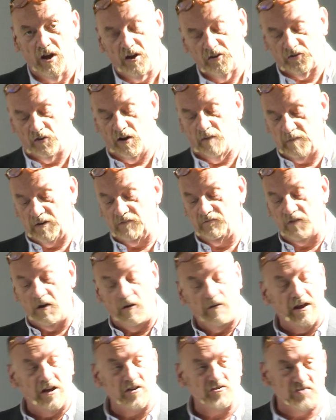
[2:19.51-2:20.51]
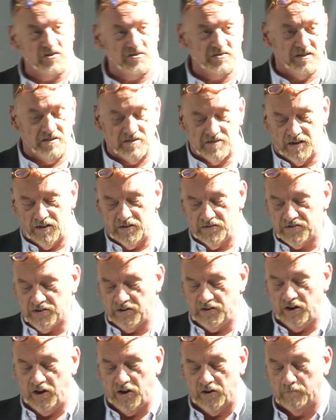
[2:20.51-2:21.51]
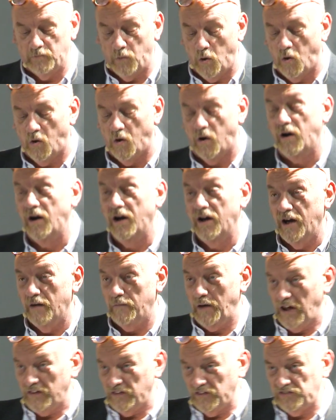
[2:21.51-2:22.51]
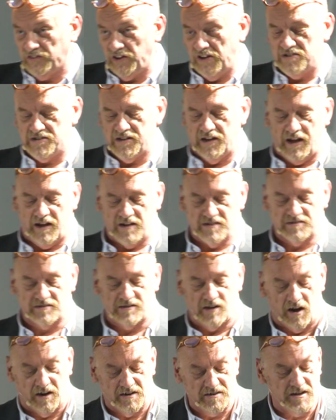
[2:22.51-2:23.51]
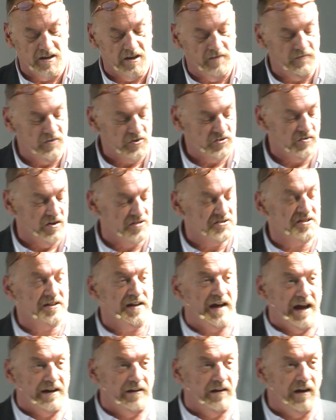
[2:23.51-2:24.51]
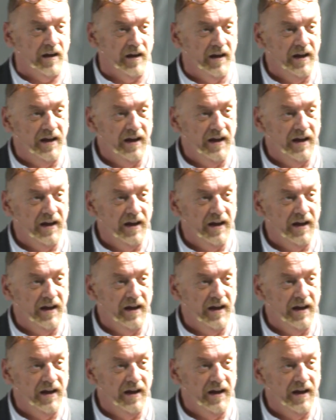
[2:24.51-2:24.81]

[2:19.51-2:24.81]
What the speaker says: So I've been very interested to learn more about the CTA's idea for Trust Canna,